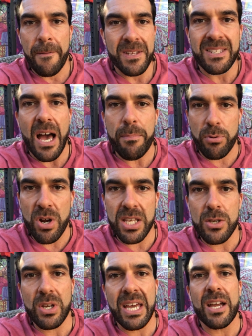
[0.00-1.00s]
It's not pretty.
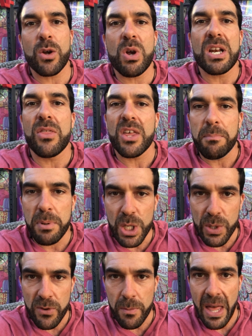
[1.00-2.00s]
You can't create anything
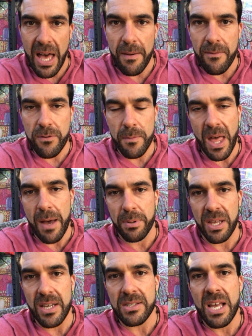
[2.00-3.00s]
beautiful from that from that
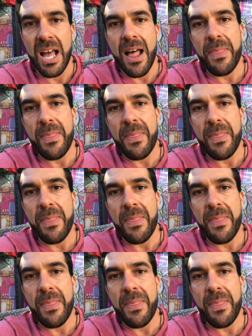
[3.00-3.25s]
place.